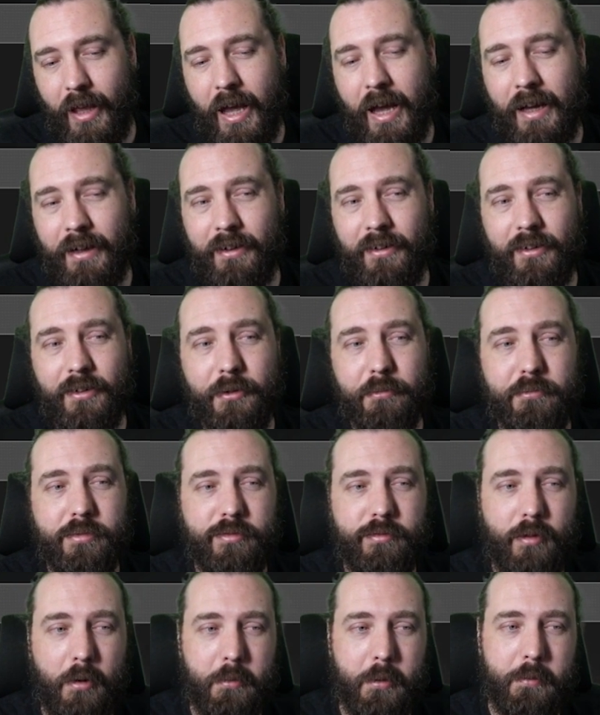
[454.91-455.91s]
And
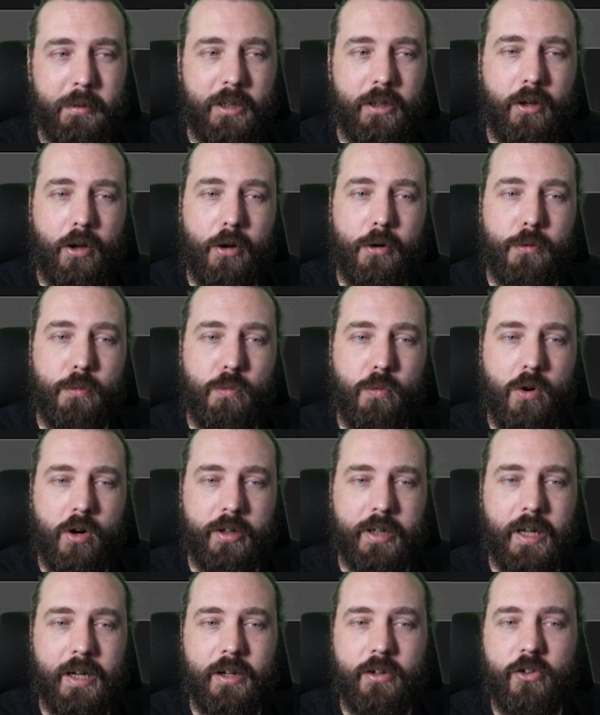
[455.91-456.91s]
probably go
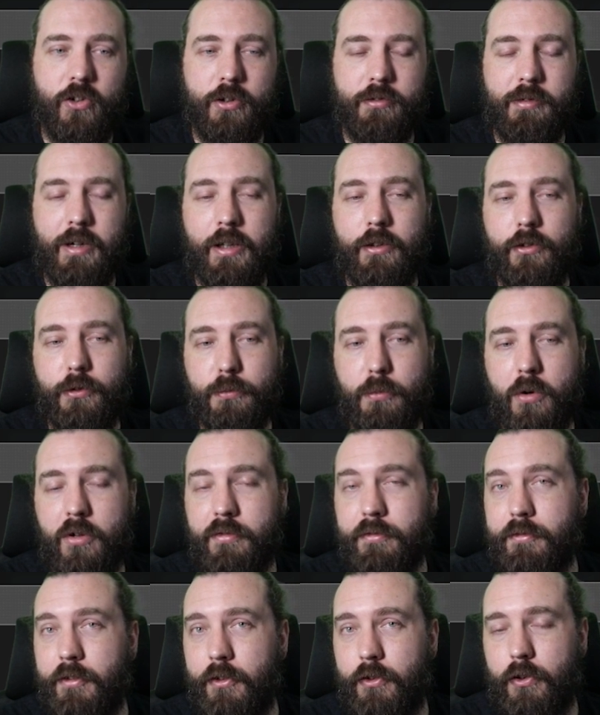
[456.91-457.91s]
1 energy res,
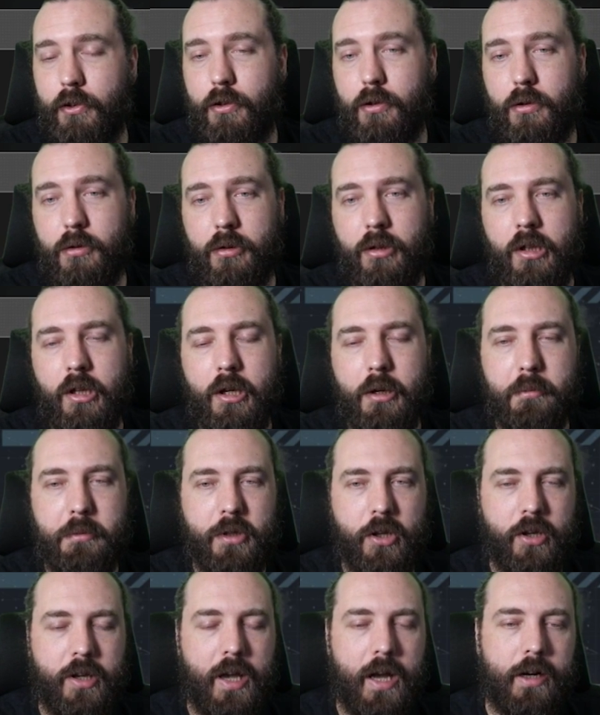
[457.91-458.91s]
1 physical, but
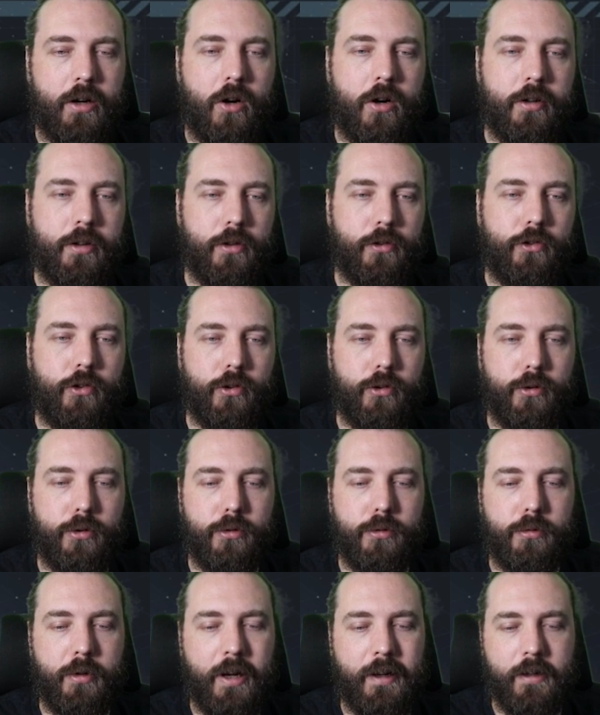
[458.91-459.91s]
you can argue
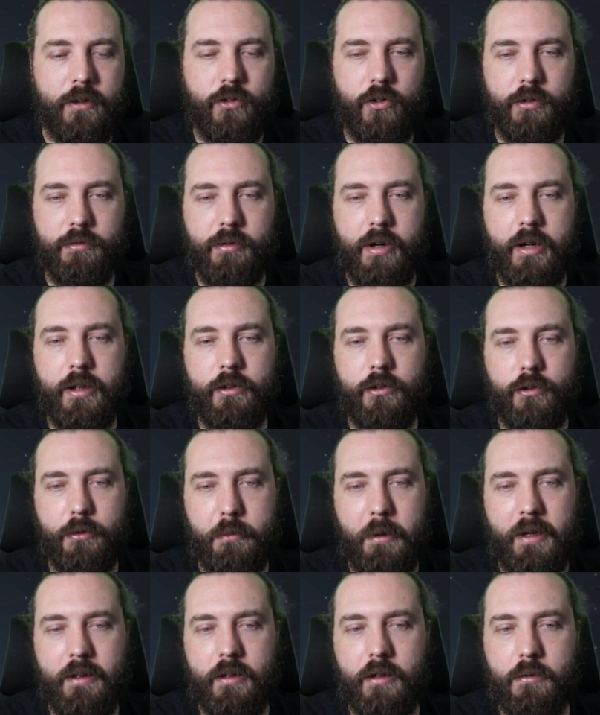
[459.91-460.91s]
2 energy res
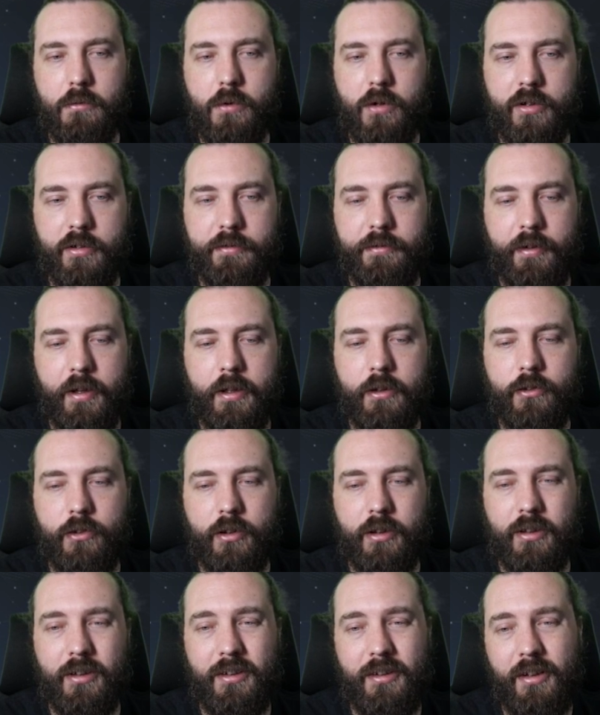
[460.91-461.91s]
depending on what you're
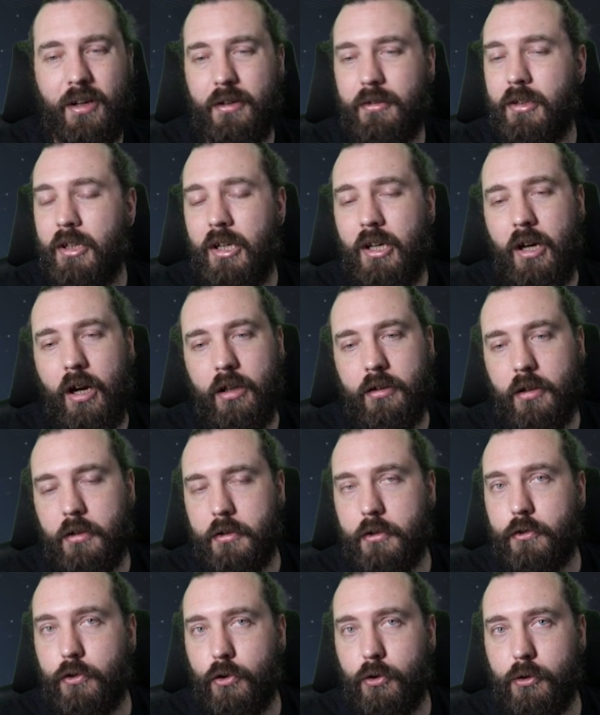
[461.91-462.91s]
facing. A lot
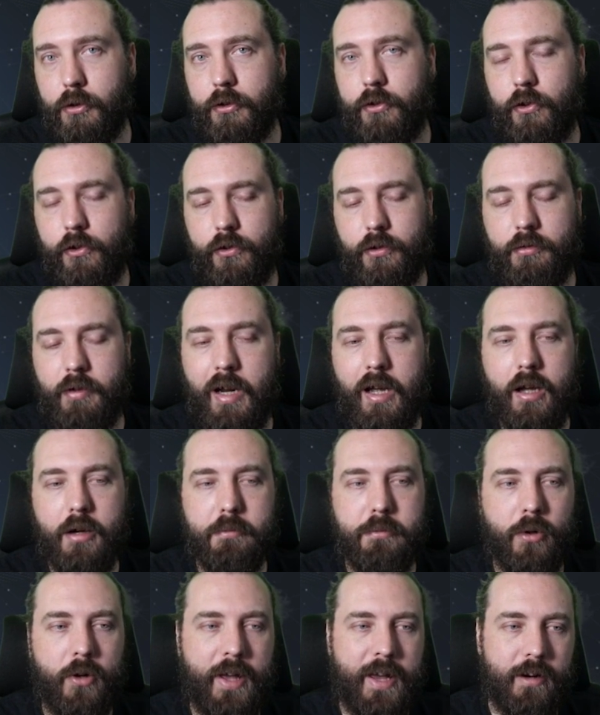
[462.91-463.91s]
of Tauruses
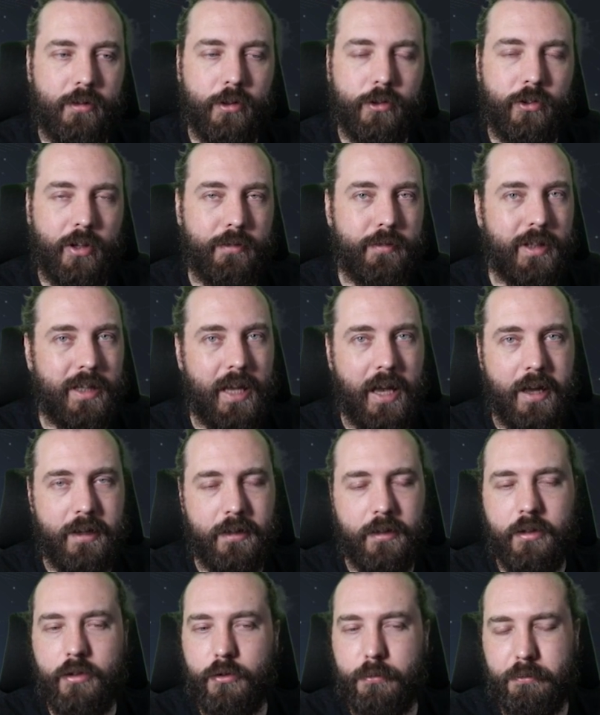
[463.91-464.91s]
around, but Eris heavy
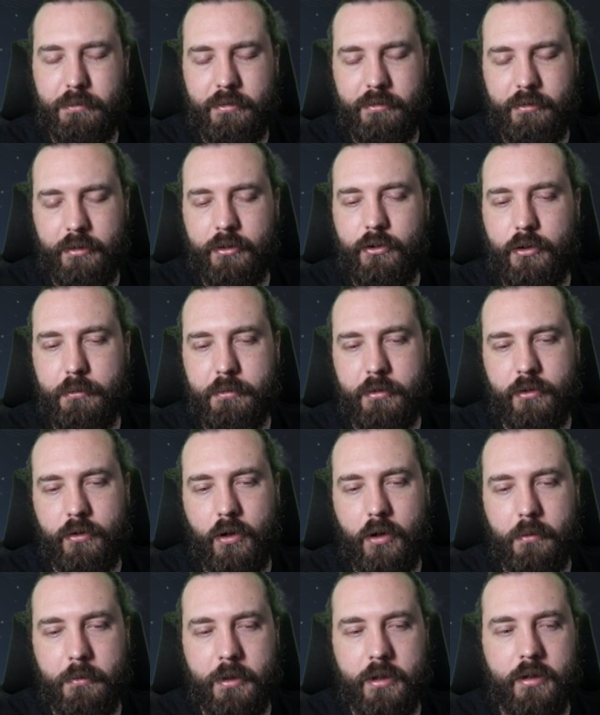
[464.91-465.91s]
cannon is pretty
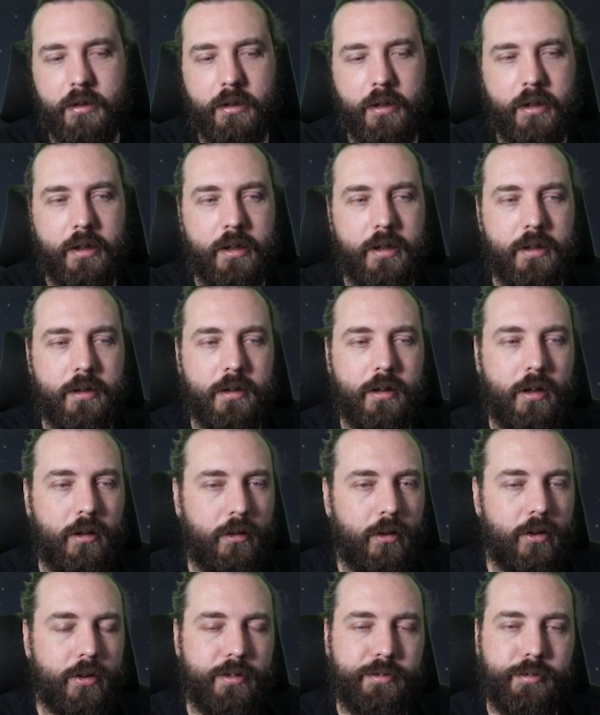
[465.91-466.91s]
predominant in a
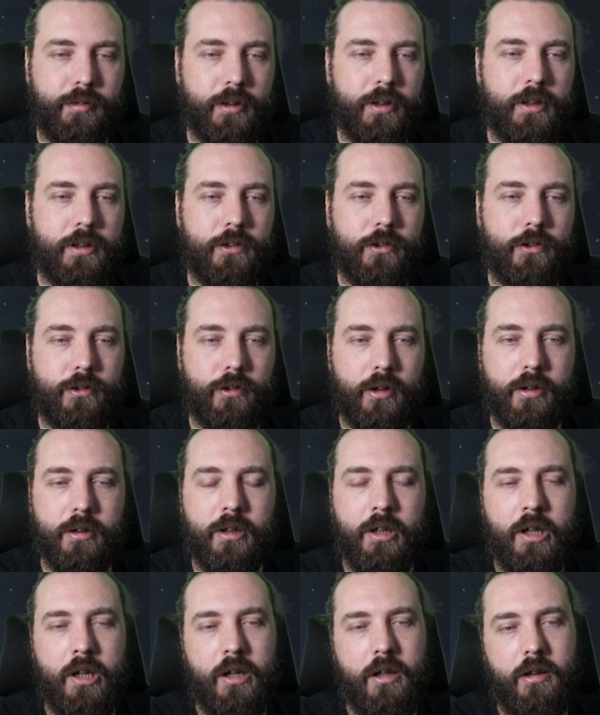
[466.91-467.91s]
lot of fleets. So,
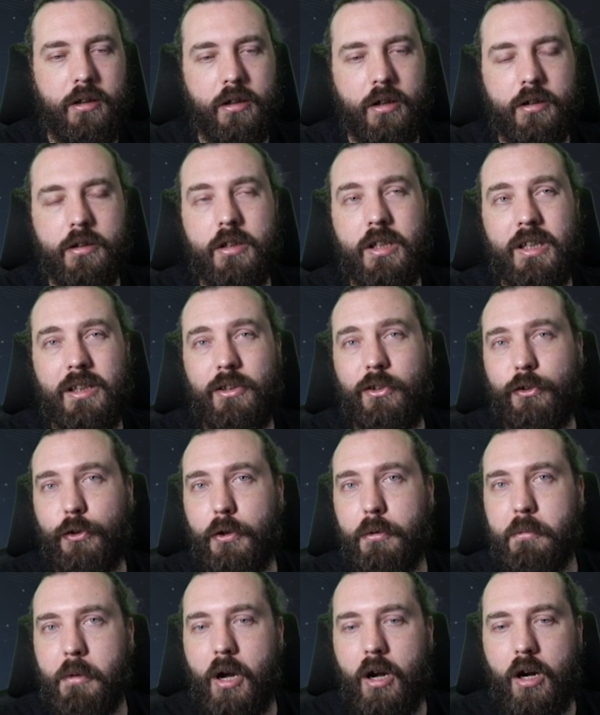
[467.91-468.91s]
you need
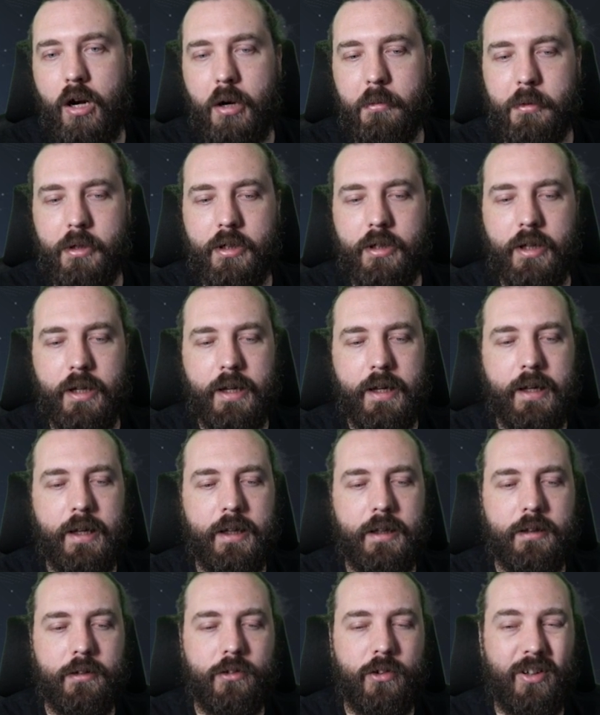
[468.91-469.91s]
some armor,
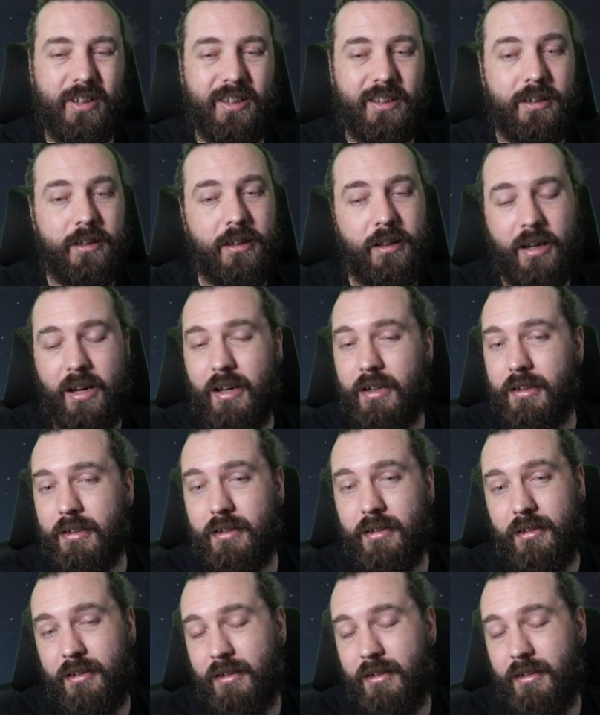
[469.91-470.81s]
and I